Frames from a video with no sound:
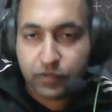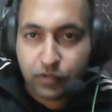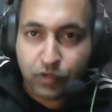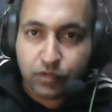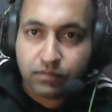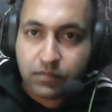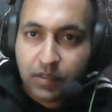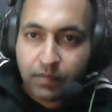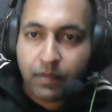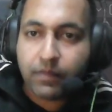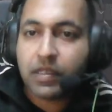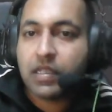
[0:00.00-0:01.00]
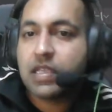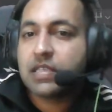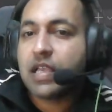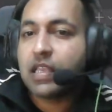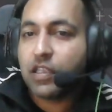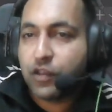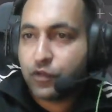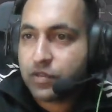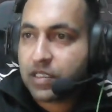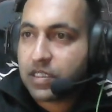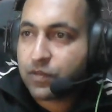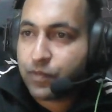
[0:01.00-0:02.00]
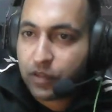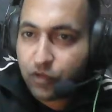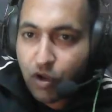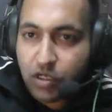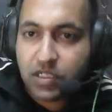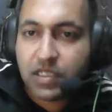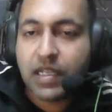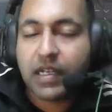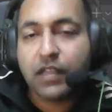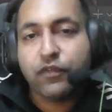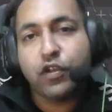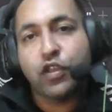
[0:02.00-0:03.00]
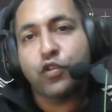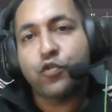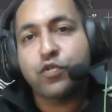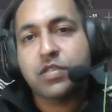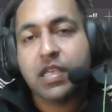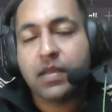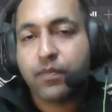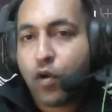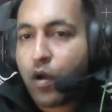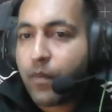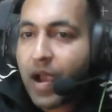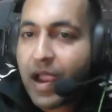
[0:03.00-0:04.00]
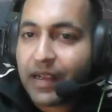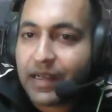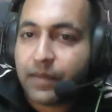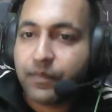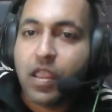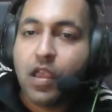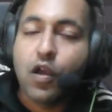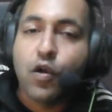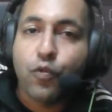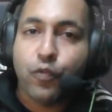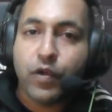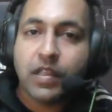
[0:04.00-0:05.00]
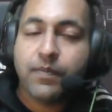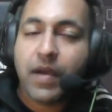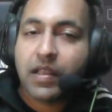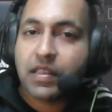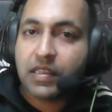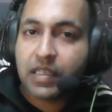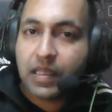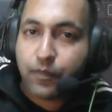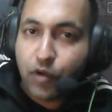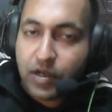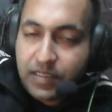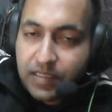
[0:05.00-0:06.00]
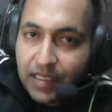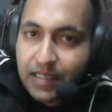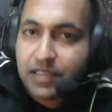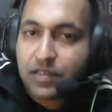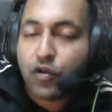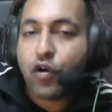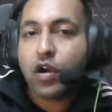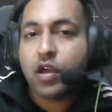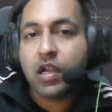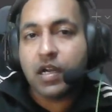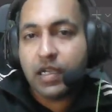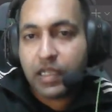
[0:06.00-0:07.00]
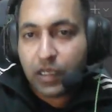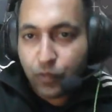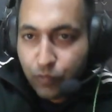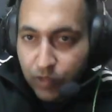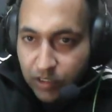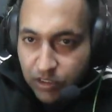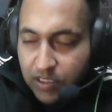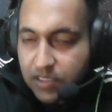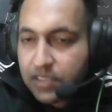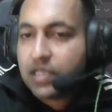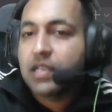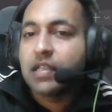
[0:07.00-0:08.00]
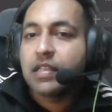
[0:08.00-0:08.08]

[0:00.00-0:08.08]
So remember this and use this with caution, that if you're using pop item with Python 3.6 or earlier versions,